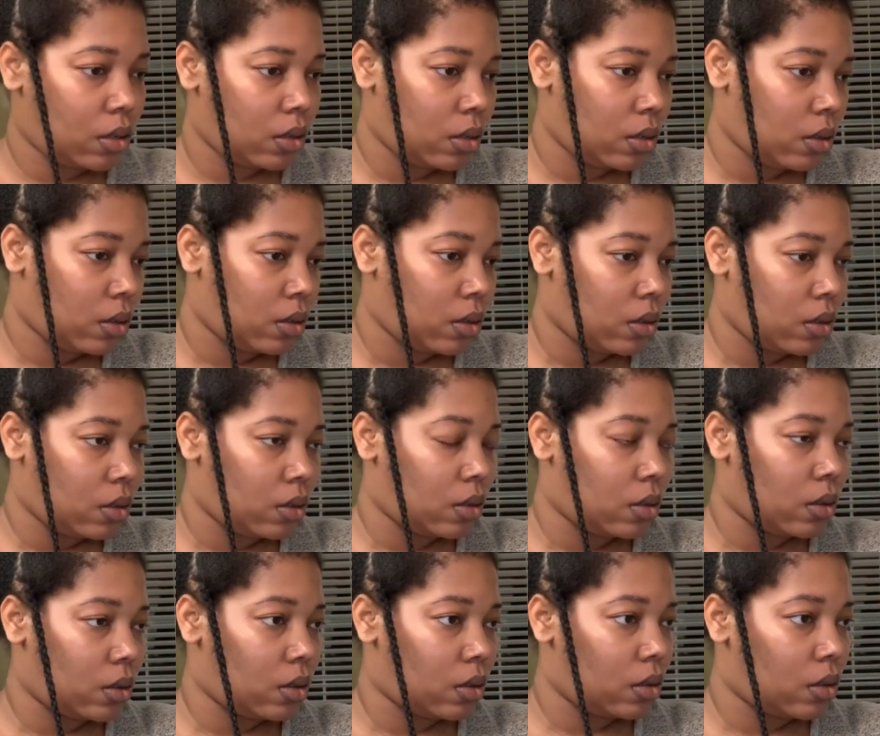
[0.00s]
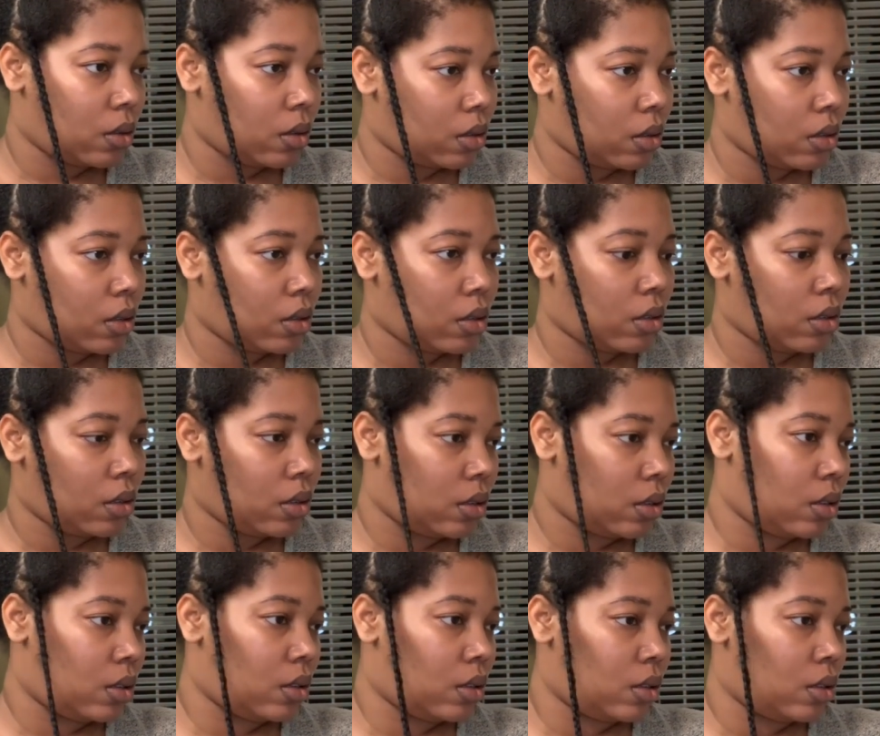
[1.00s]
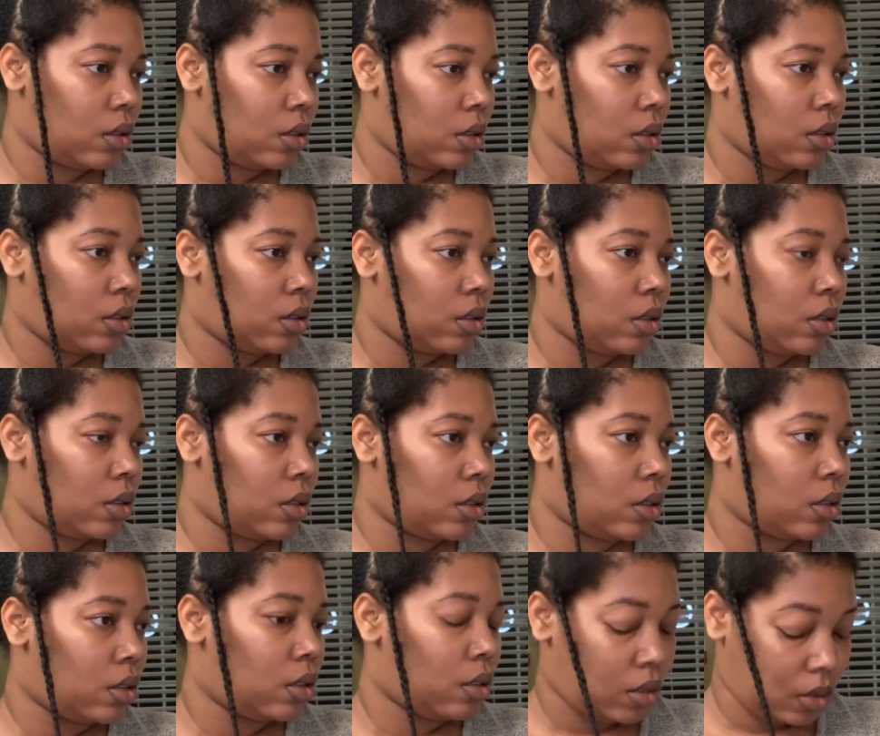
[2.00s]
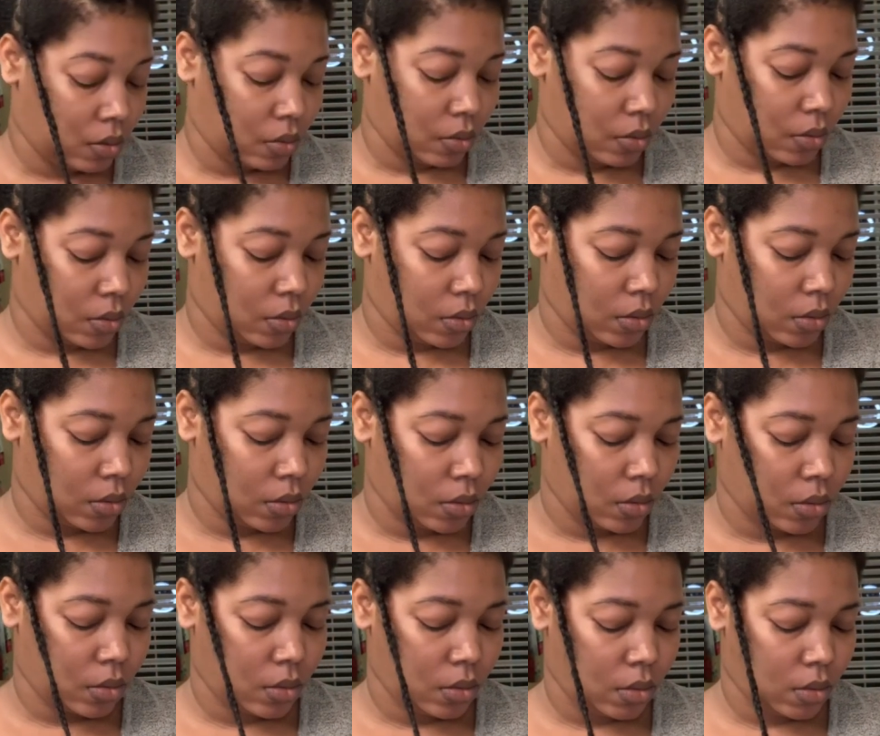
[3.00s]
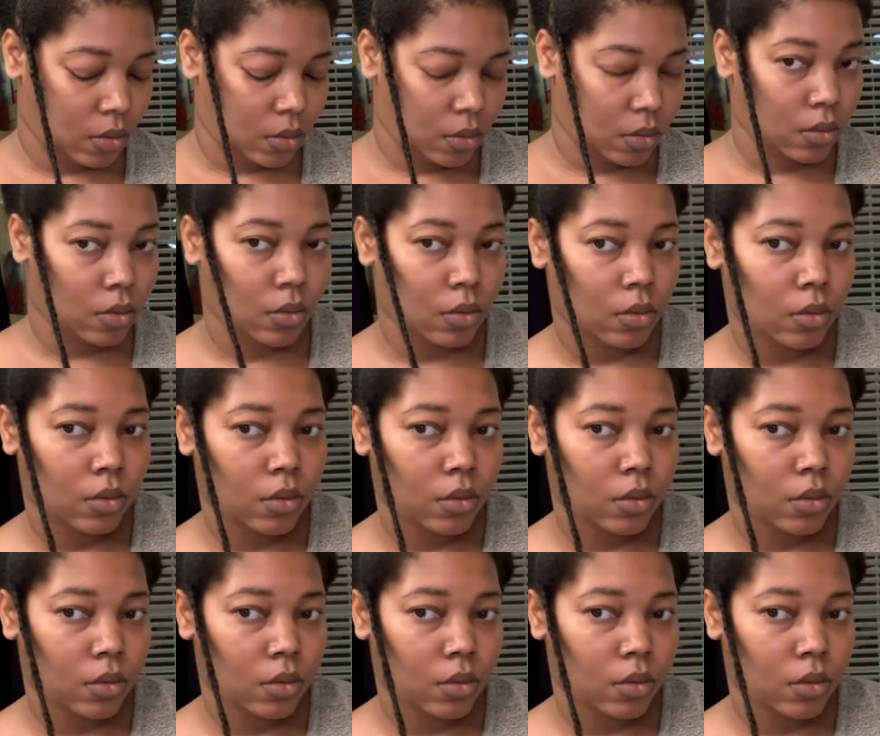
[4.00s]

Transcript: No one is speaking in this clip.